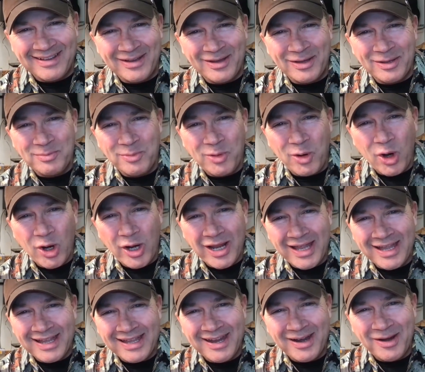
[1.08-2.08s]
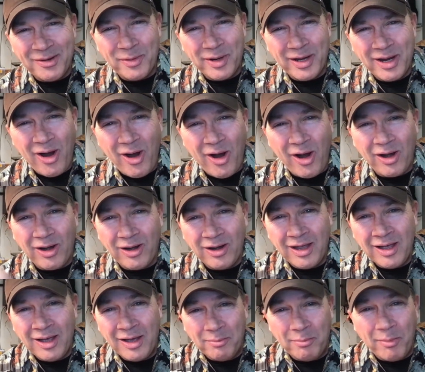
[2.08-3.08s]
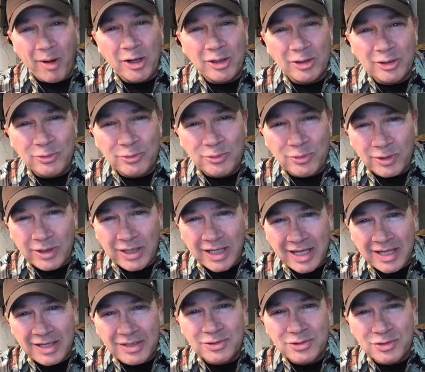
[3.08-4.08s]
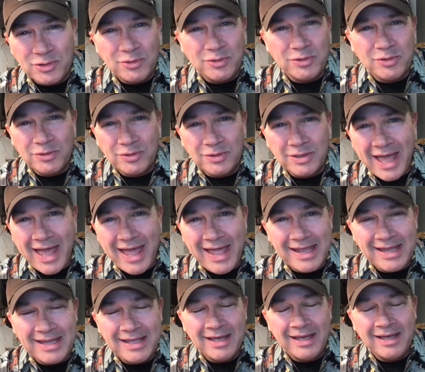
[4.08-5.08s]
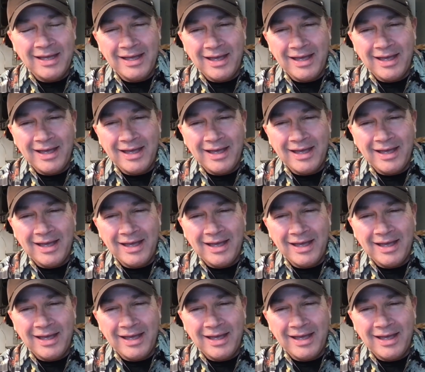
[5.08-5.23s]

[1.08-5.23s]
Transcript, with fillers: Good morning. Here we are, Martin Luther King Jr. Day.